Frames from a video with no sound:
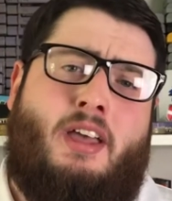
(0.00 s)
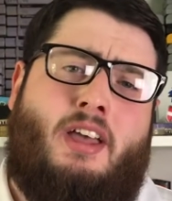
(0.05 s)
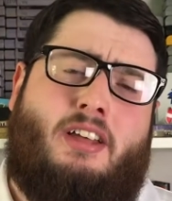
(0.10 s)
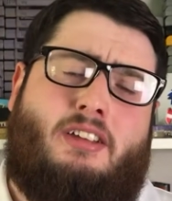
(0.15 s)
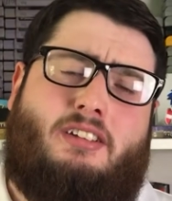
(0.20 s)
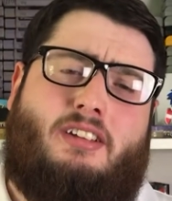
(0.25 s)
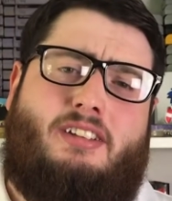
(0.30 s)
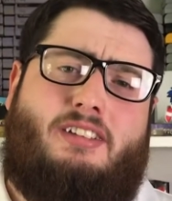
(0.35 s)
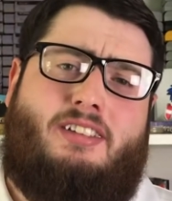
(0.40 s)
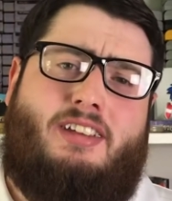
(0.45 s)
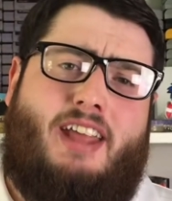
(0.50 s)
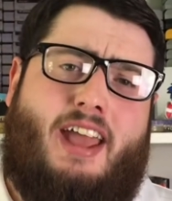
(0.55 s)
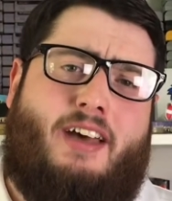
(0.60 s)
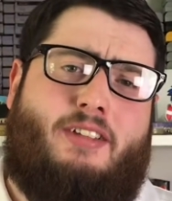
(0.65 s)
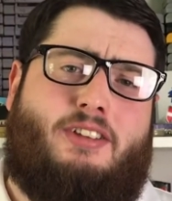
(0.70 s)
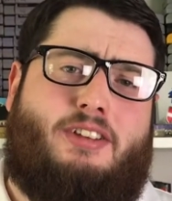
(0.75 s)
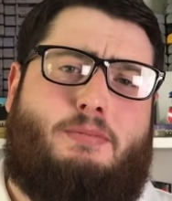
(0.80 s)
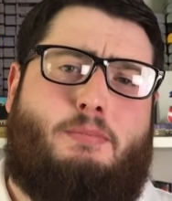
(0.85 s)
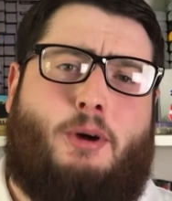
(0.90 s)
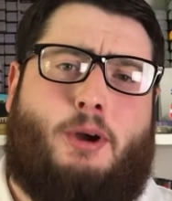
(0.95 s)
So let's see how
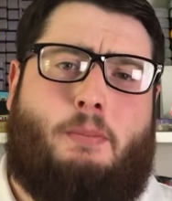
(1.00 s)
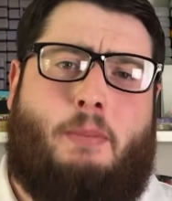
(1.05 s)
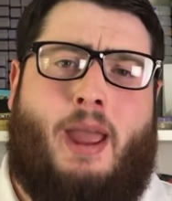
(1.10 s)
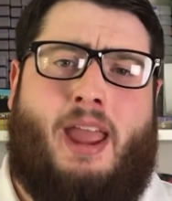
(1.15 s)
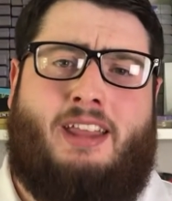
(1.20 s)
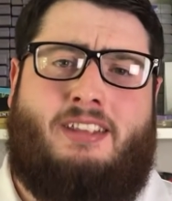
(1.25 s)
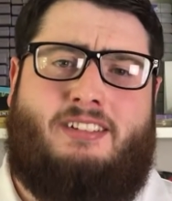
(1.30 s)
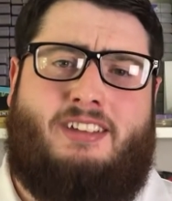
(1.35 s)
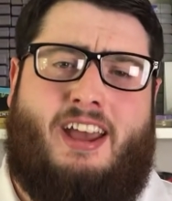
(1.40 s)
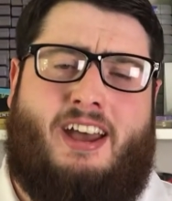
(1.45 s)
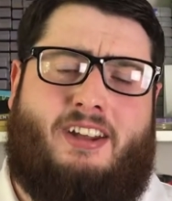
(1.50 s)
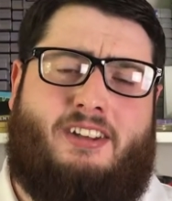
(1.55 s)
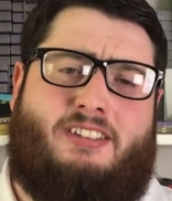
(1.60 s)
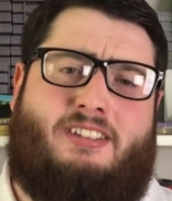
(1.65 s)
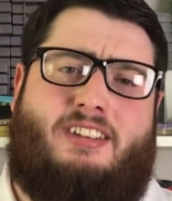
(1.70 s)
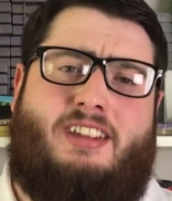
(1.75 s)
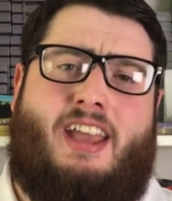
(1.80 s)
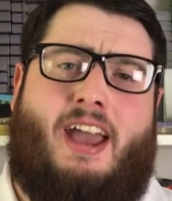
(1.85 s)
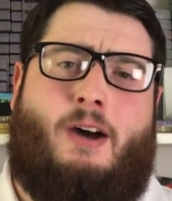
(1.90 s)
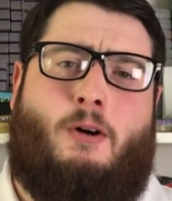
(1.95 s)
this book pans out and
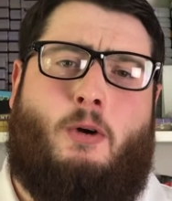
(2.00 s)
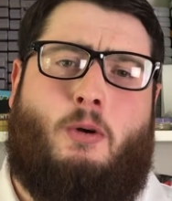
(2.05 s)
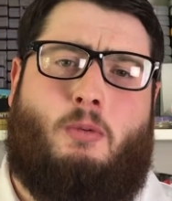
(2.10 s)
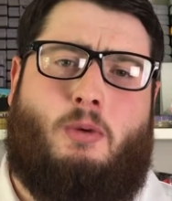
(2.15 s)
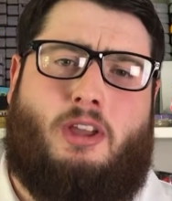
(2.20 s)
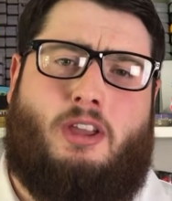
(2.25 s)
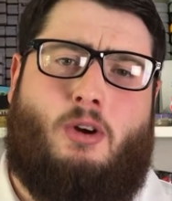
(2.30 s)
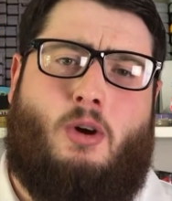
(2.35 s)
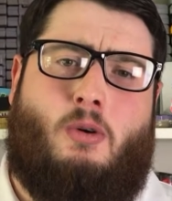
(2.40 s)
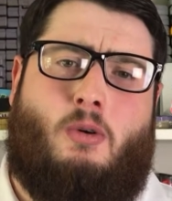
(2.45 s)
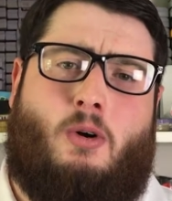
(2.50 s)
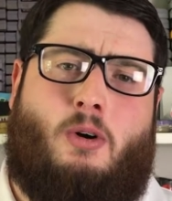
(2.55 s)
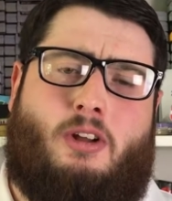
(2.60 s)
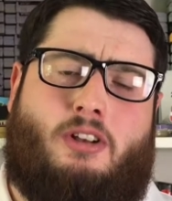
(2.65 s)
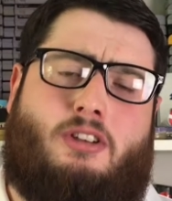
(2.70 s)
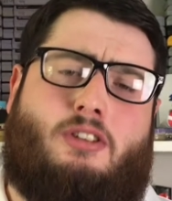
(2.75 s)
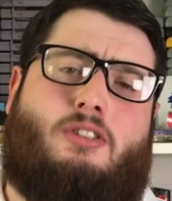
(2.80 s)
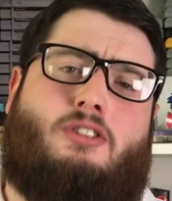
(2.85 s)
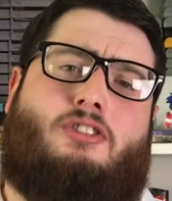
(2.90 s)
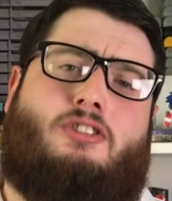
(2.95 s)
see how it would go on
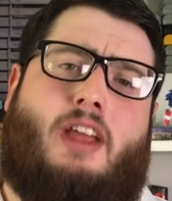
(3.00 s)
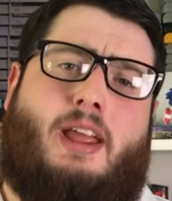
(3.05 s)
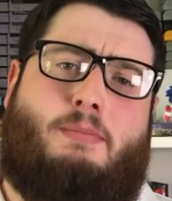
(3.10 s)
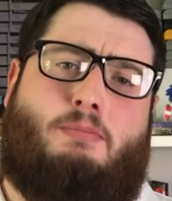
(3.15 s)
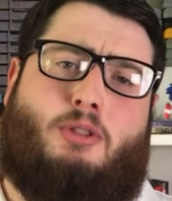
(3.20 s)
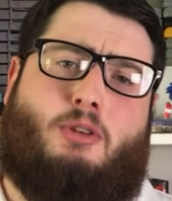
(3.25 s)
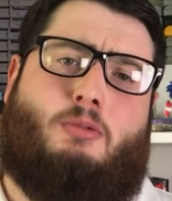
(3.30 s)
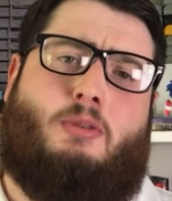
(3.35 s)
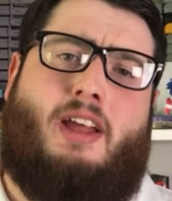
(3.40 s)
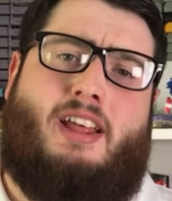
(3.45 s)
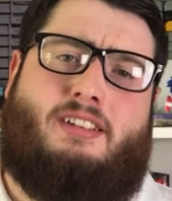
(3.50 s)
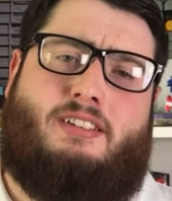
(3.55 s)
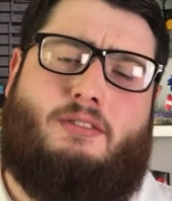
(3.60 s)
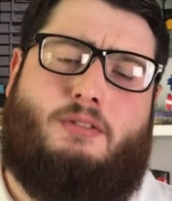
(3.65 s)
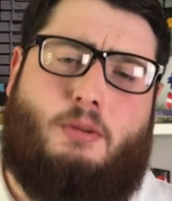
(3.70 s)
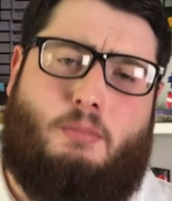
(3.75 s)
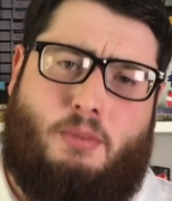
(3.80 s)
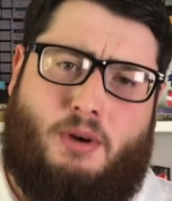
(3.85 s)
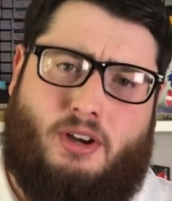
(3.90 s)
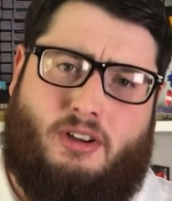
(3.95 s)
to shape the rest of
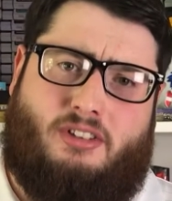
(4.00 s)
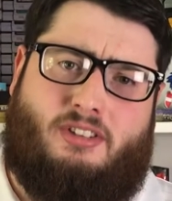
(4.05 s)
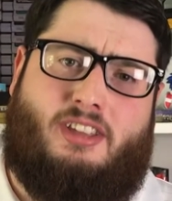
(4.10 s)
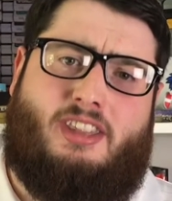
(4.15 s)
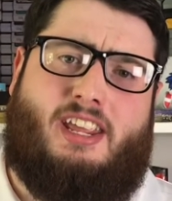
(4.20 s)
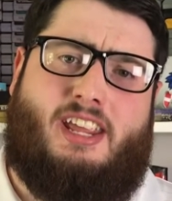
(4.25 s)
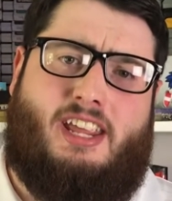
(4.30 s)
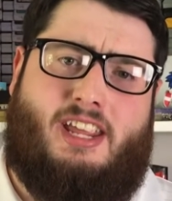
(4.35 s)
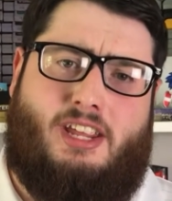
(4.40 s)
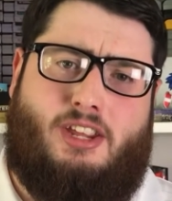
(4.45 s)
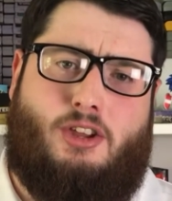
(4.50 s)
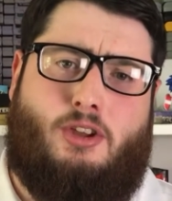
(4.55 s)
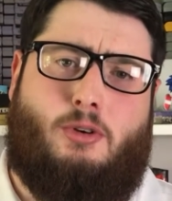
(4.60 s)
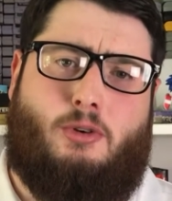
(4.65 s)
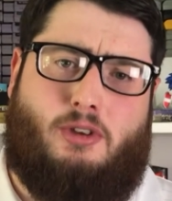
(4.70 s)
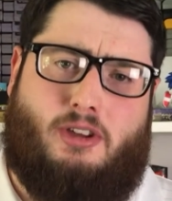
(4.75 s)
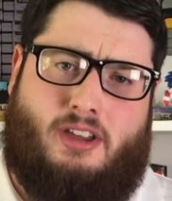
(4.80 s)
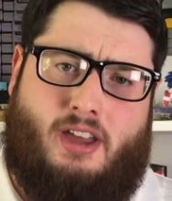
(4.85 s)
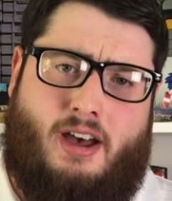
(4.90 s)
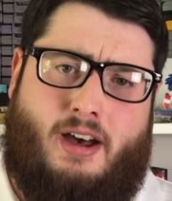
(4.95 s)
the books in the EU
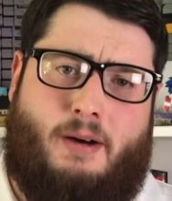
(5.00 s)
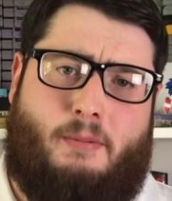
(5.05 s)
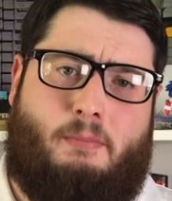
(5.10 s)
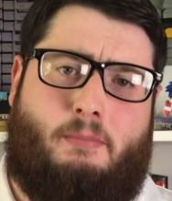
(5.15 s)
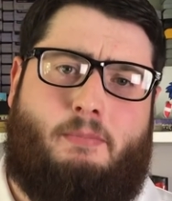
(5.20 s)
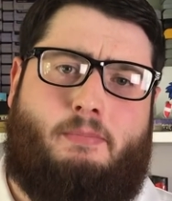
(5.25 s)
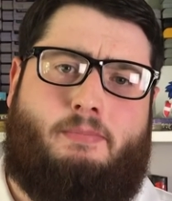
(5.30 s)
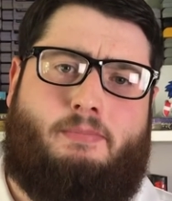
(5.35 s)
to come.